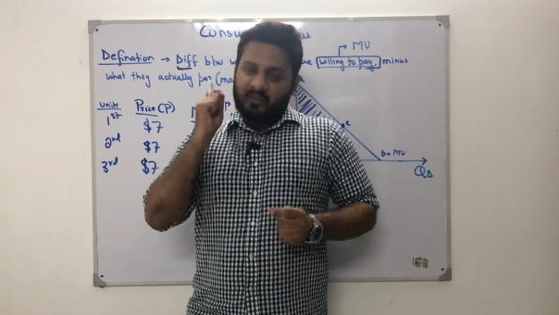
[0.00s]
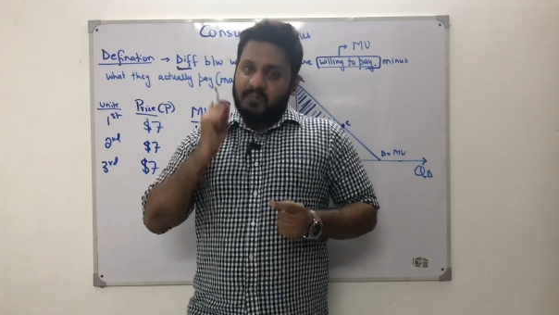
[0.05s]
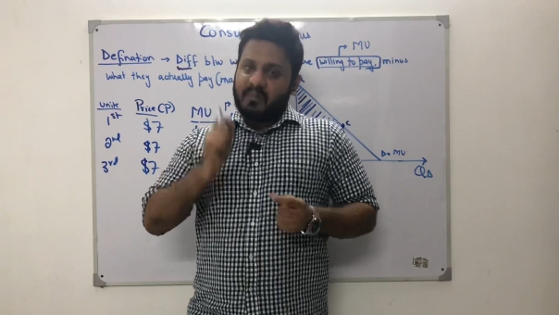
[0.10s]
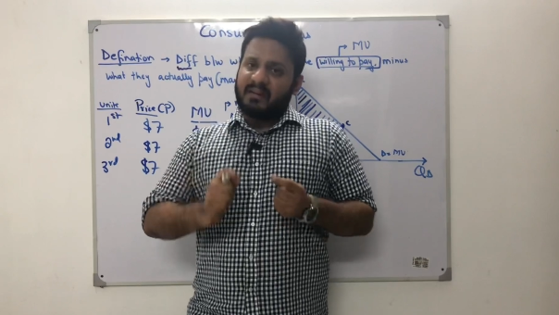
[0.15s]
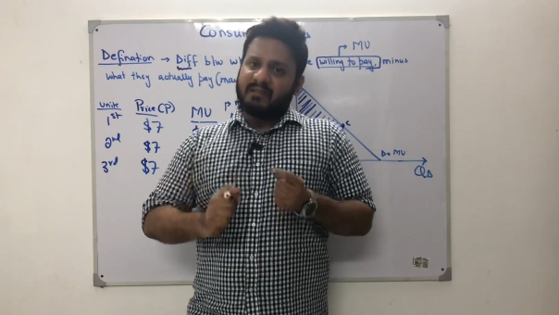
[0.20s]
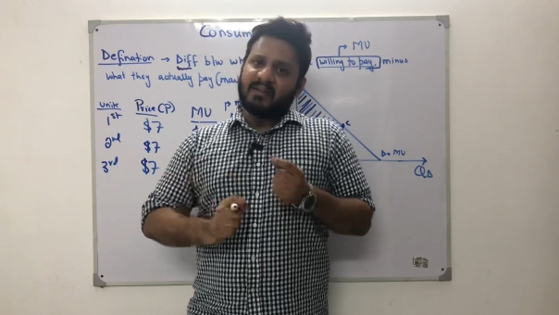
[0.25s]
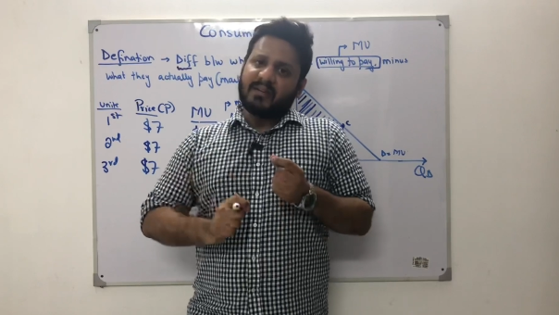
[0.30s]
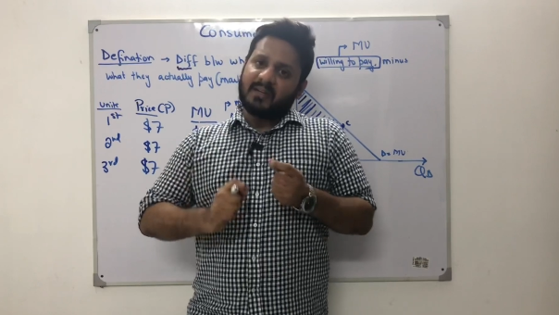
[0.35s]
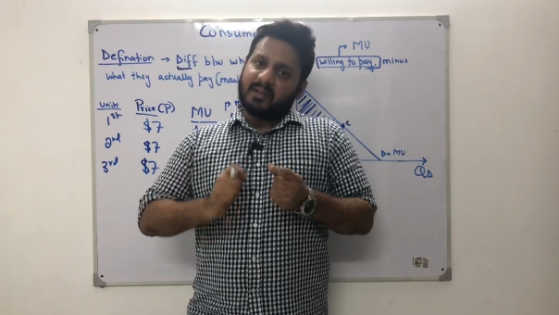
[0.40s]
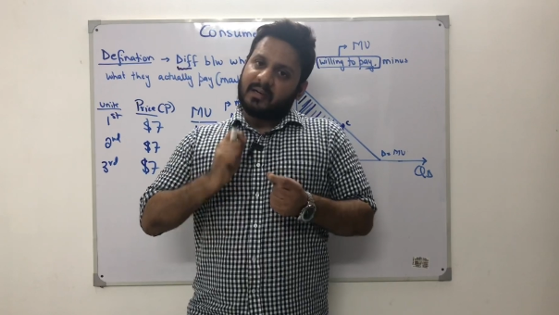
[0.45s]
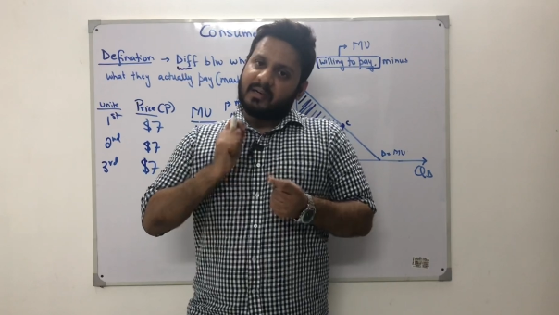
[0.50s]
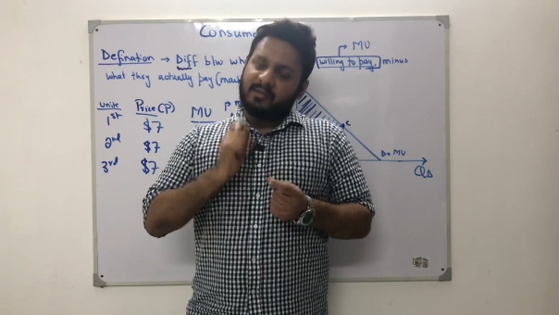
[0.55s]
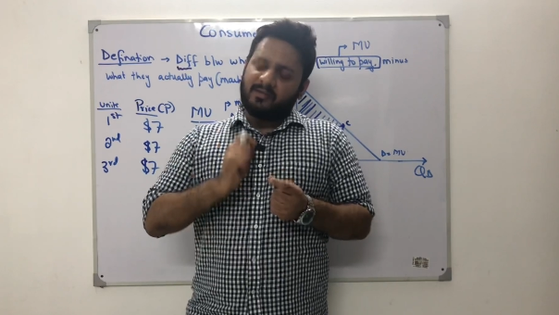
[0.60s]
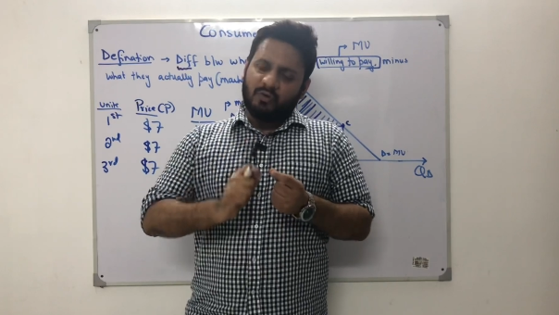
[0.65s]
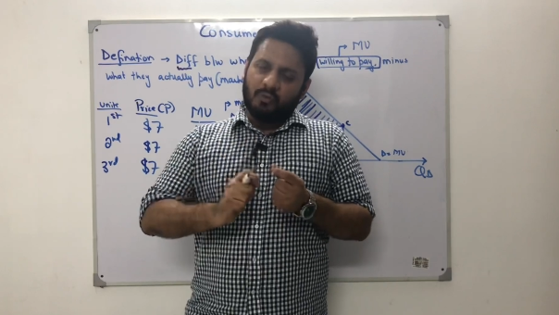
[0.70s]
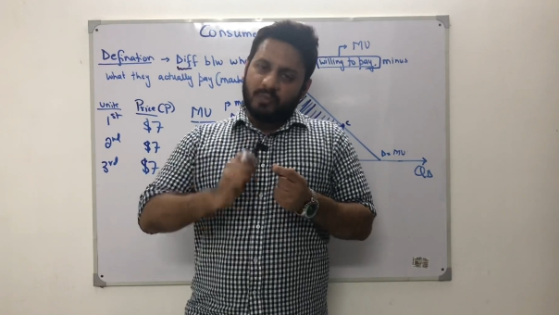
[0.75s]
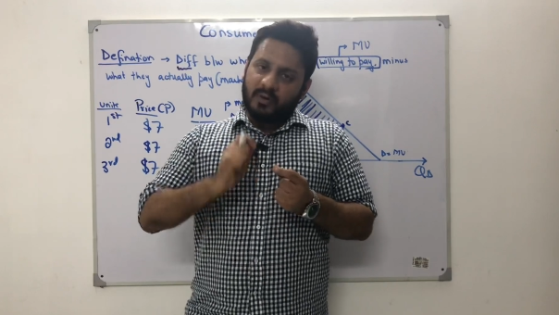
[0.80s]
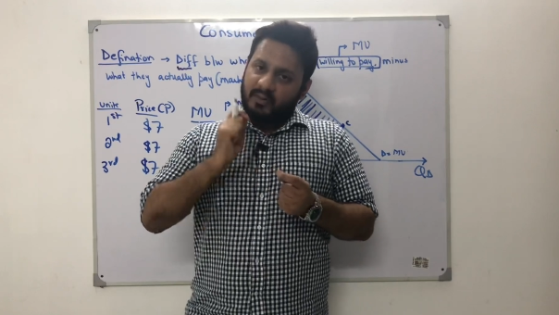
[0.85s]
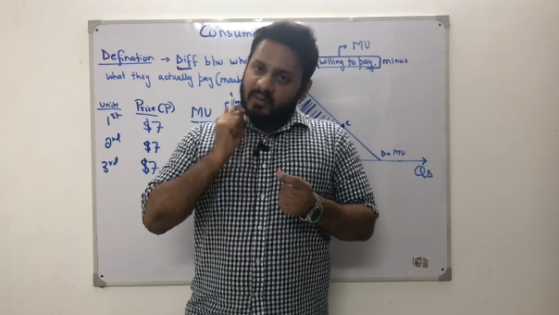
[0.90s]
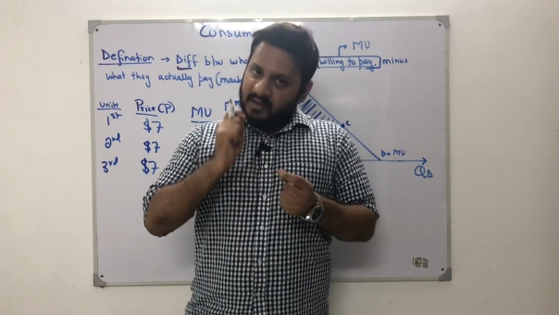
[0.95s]
means that the
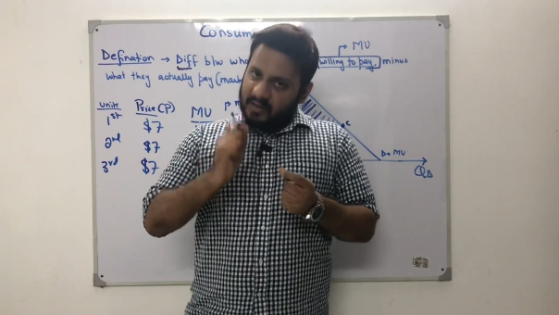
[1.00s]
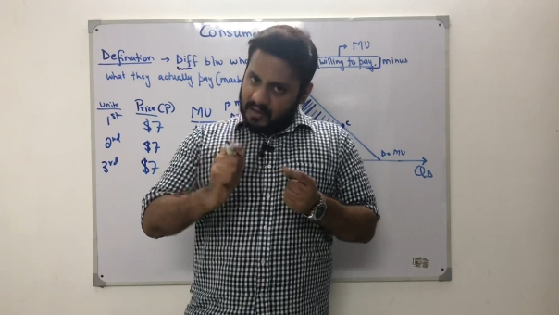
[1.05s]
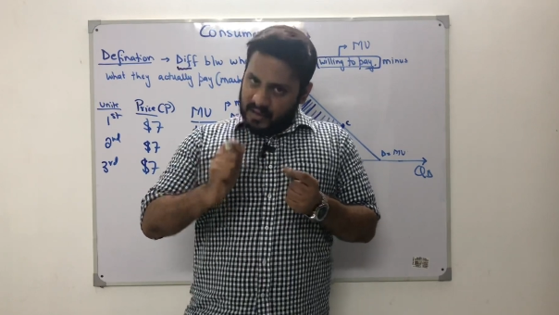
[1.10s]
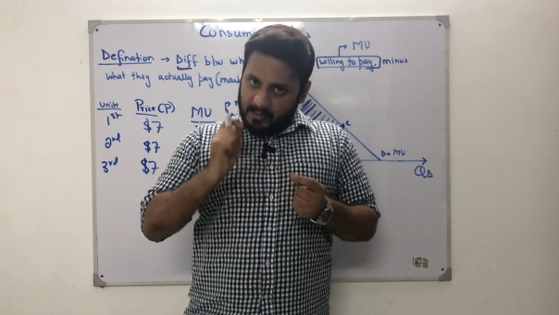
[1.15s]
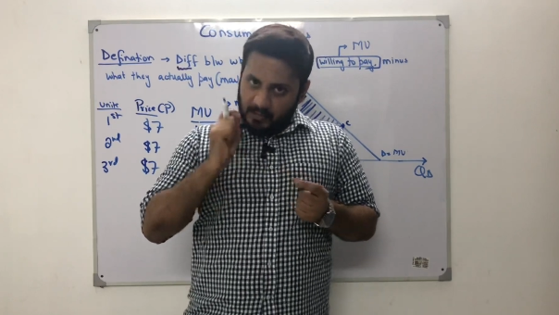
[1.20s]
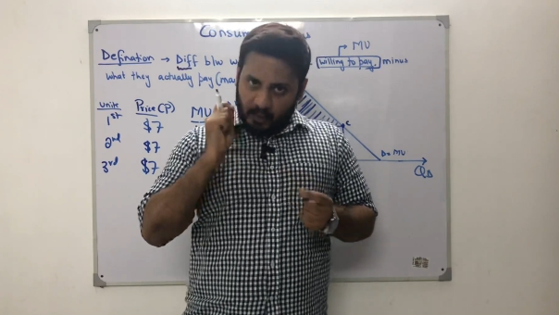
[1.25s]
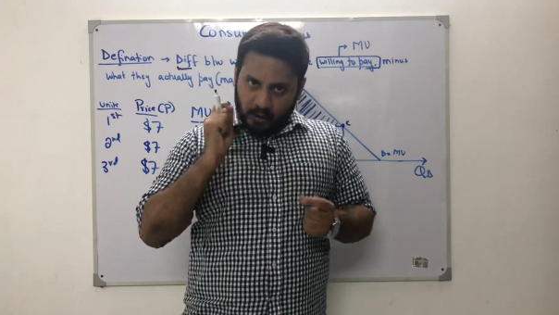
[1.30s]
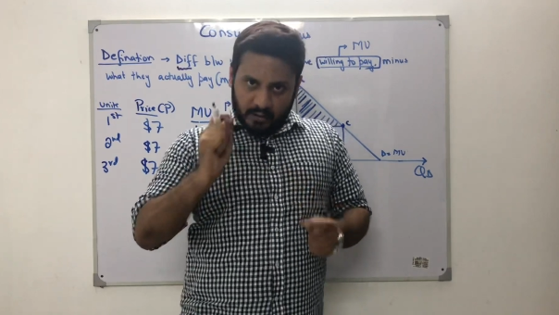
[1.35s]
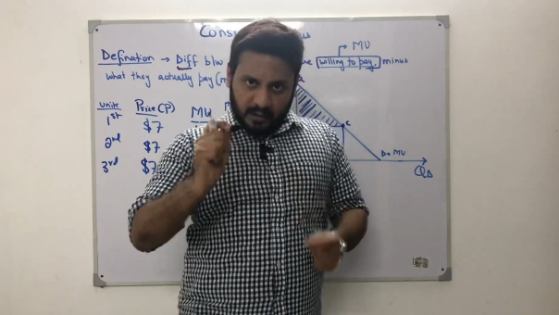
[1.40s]
consumer will keep on